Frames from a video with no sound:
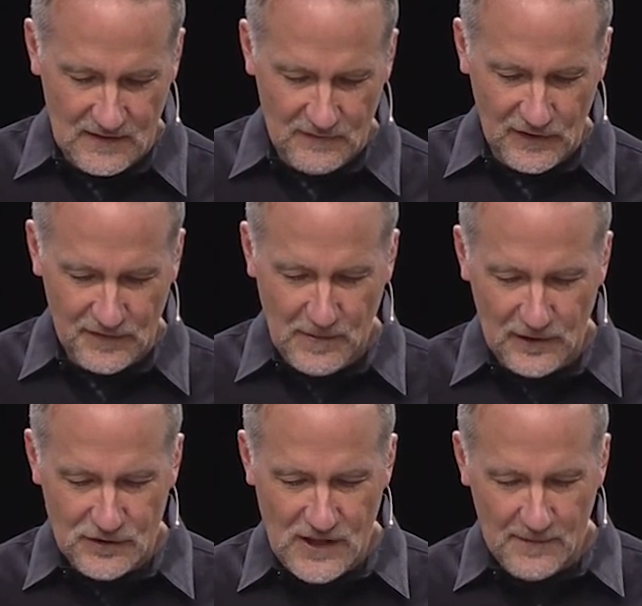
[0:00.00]
1
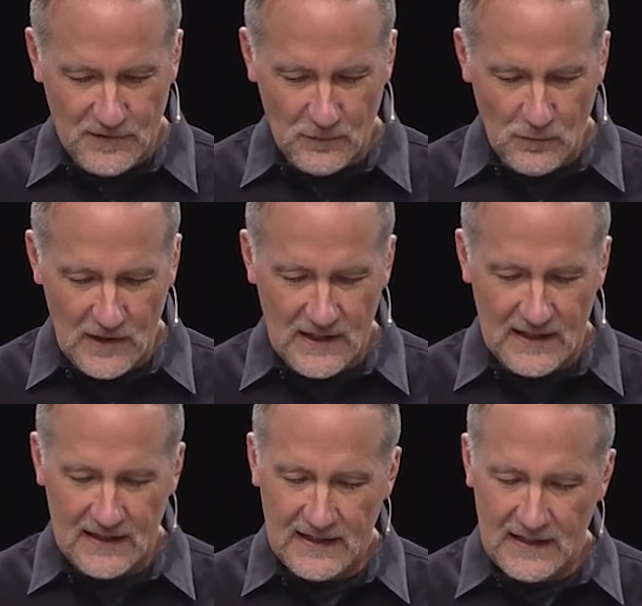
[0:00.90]
Peter chapter 1,
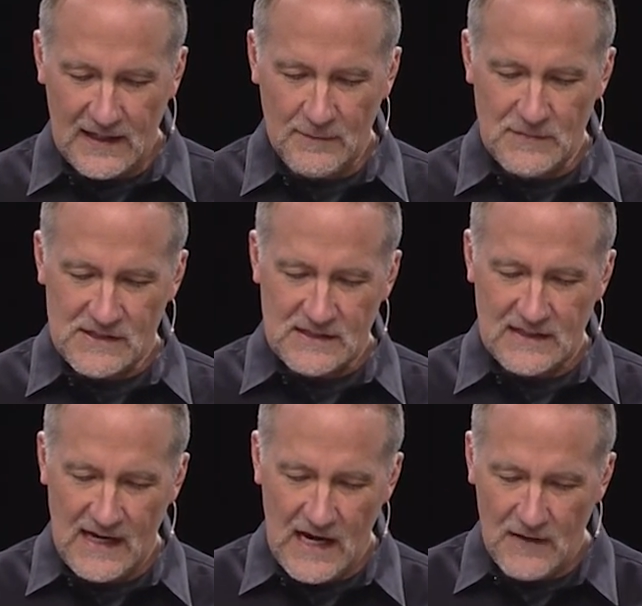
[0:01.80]
and I'm just
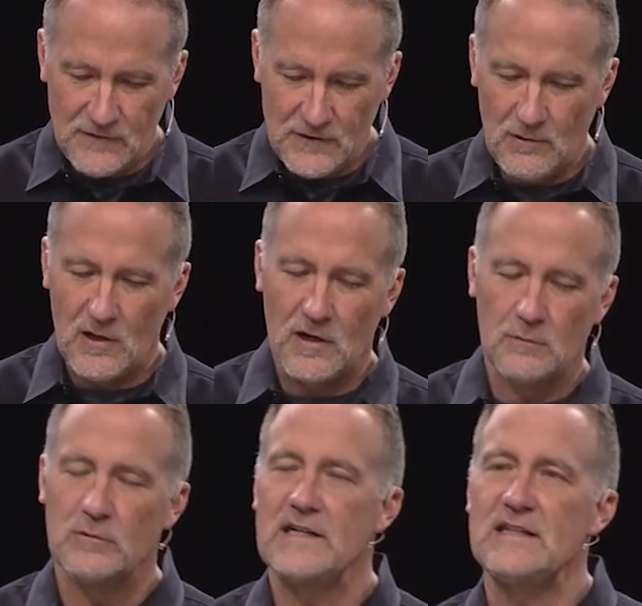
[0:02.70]
going to have
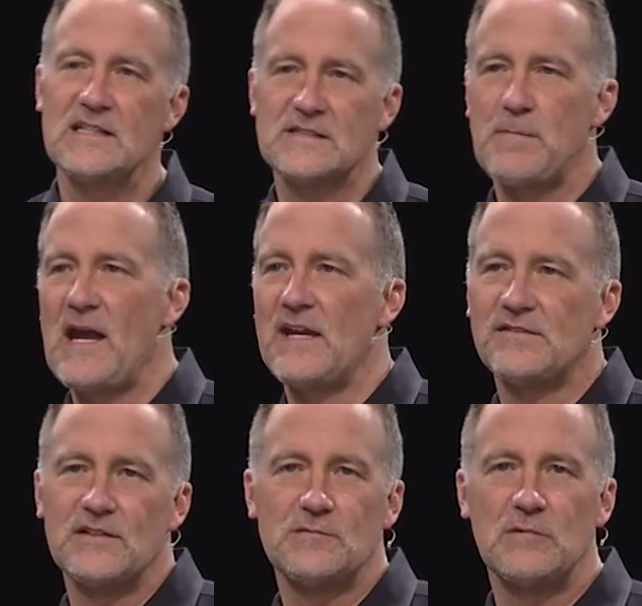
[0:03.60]
all read this
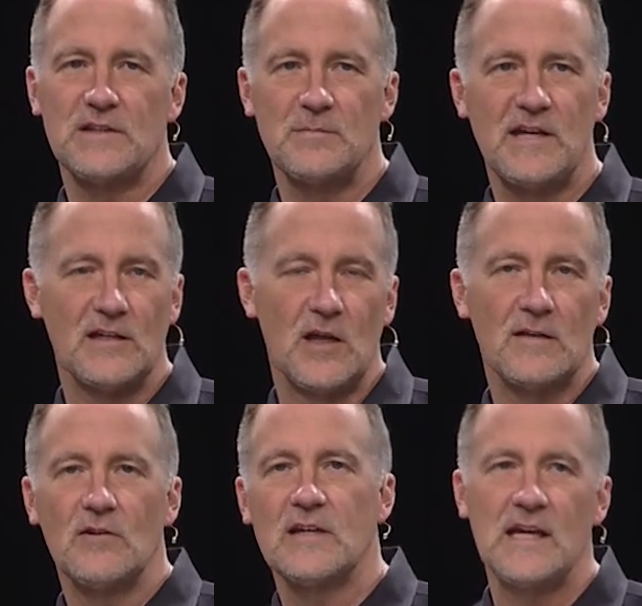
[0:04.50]
passage with me at
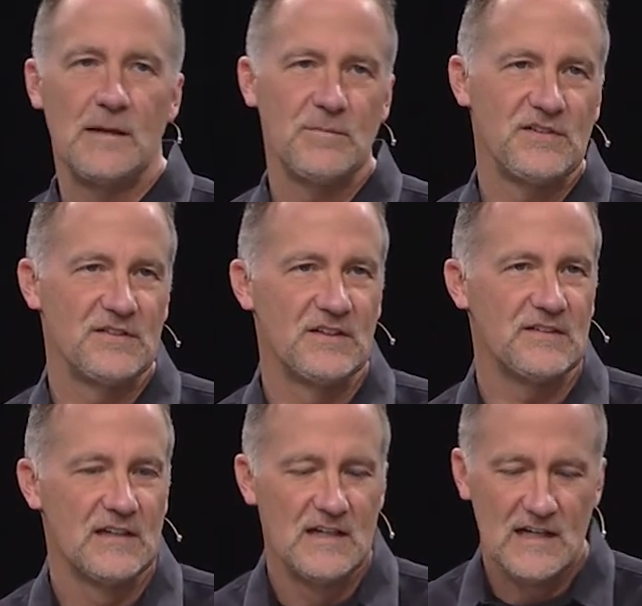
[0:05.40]
all of our
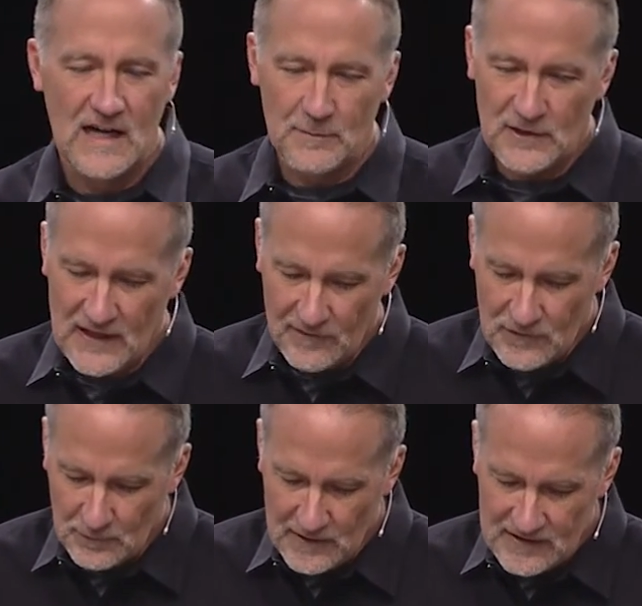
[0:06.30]
campuses. I'm going to have
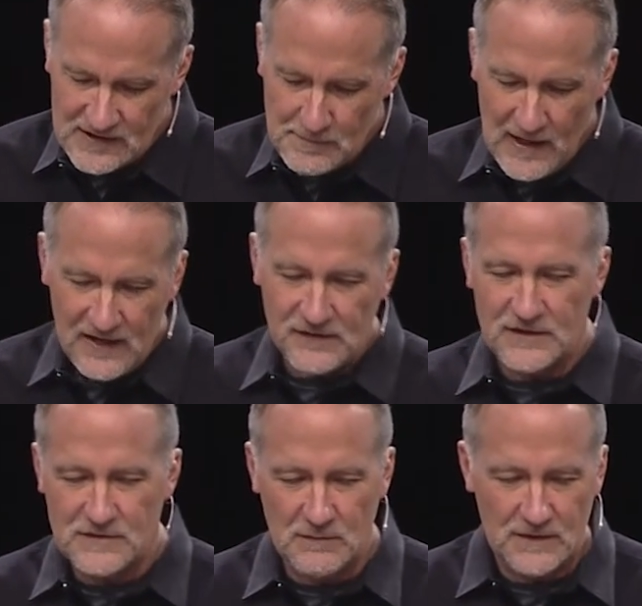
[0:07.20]
you read this
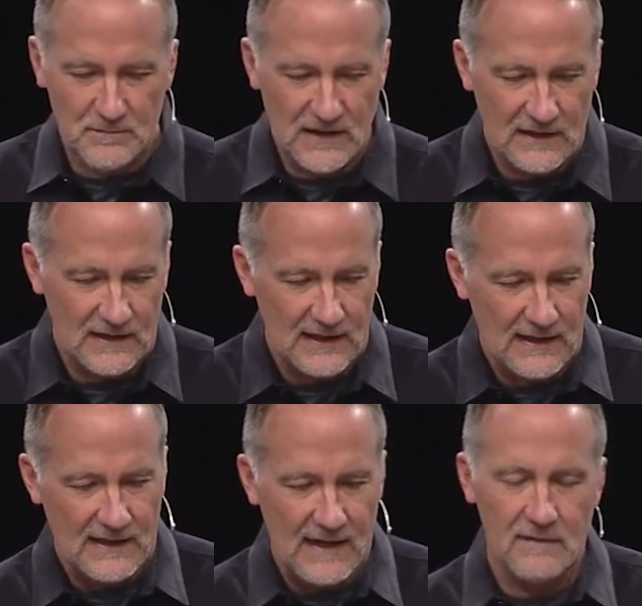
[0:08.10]
passage with me uh,
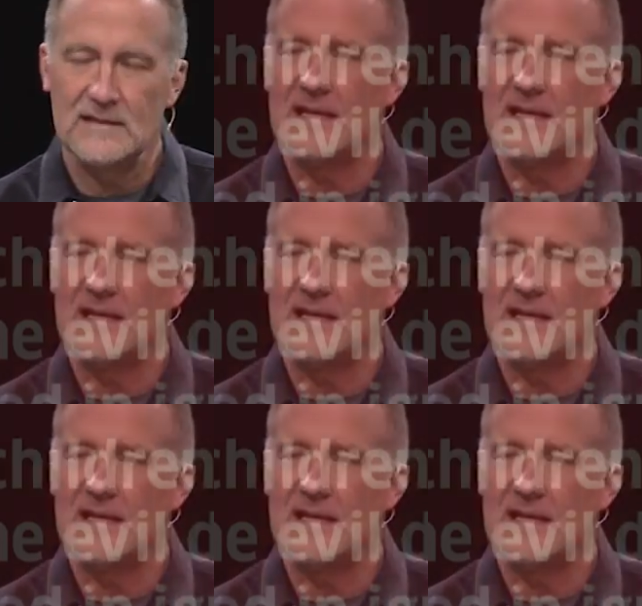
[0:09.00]
out